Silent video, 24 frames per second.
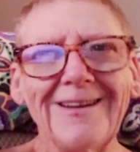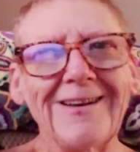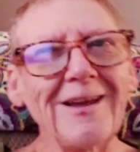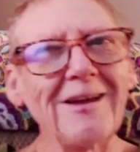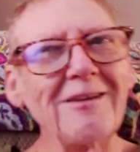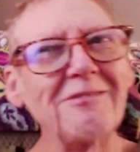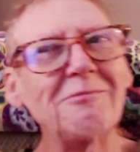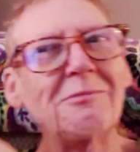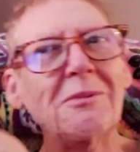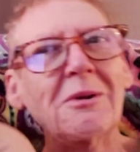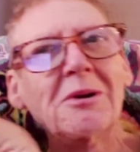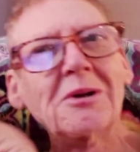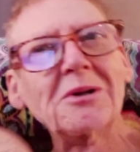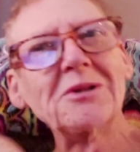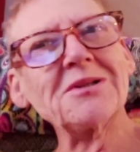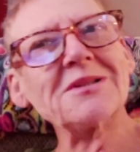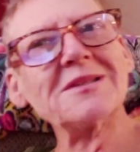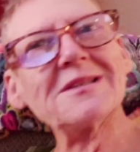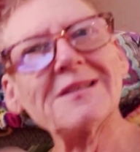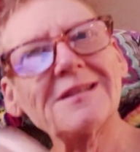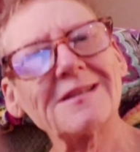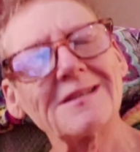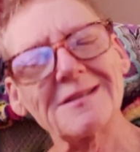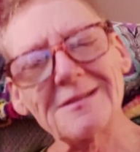and I have
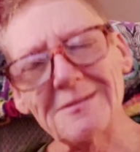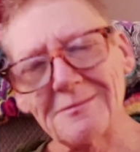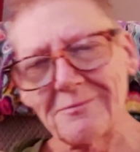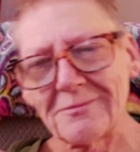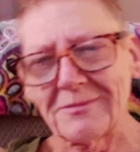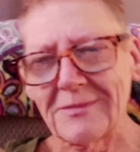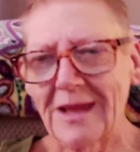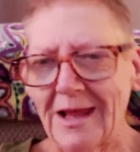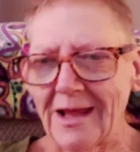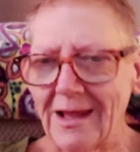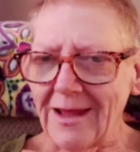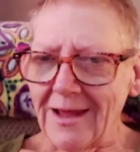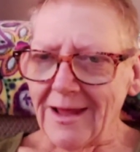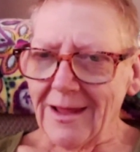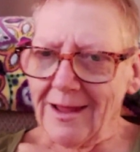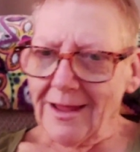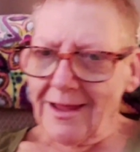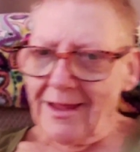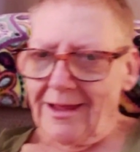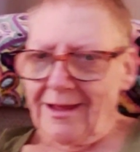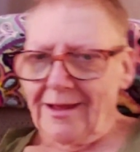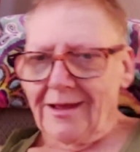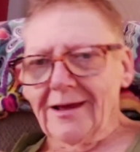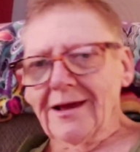Parkinson's.
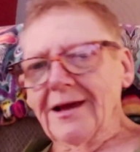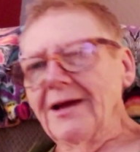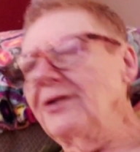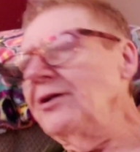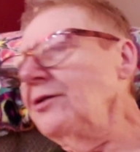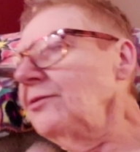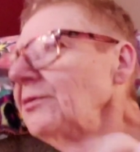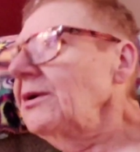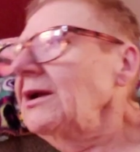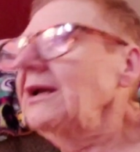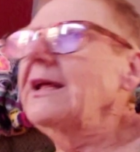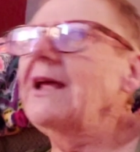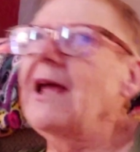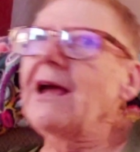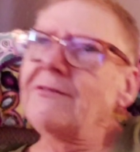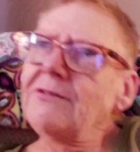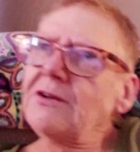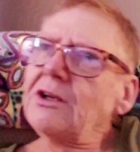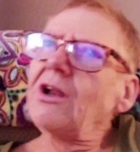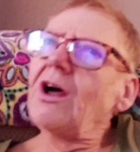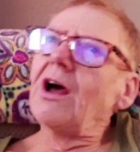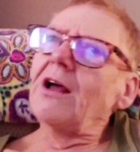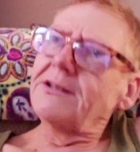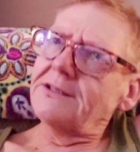I don't really
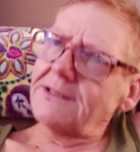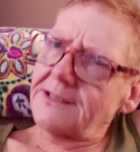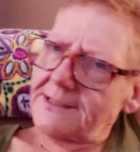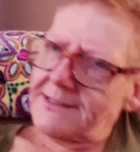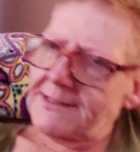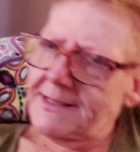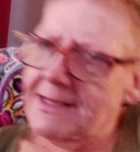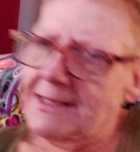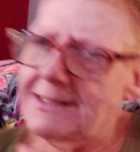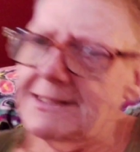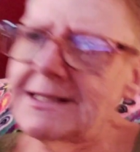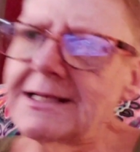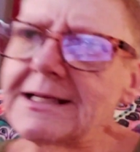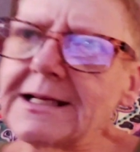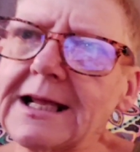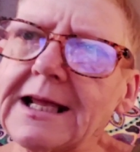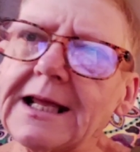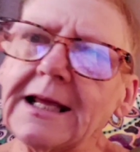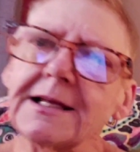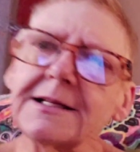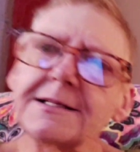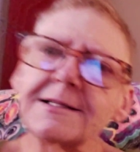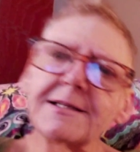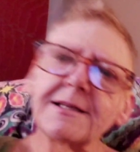have a lot to say
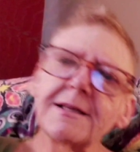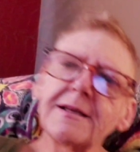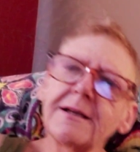today. It's